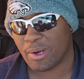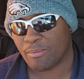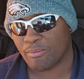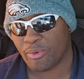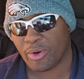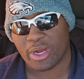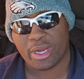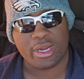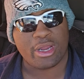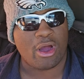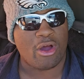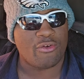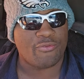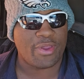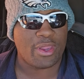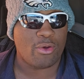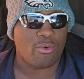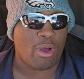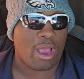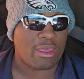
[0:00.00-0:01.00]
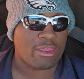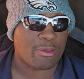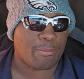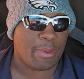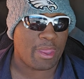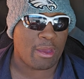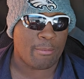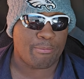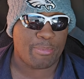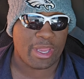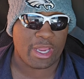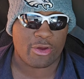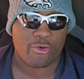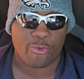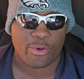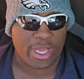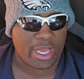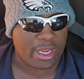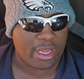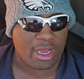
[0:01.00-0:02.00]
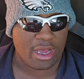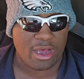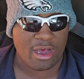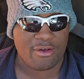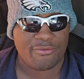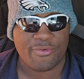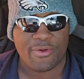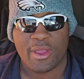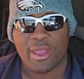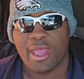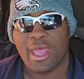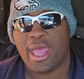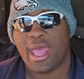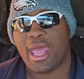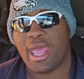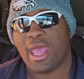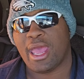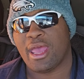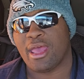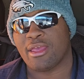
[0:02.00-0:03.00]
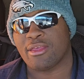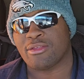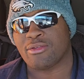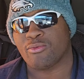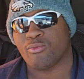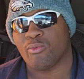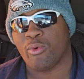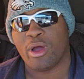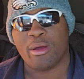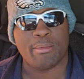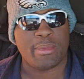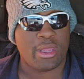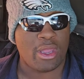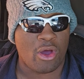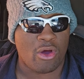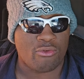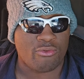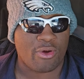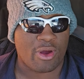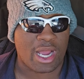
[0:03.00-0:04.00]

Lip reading: Britton Covey, who I used to be a big critic of, has won me over.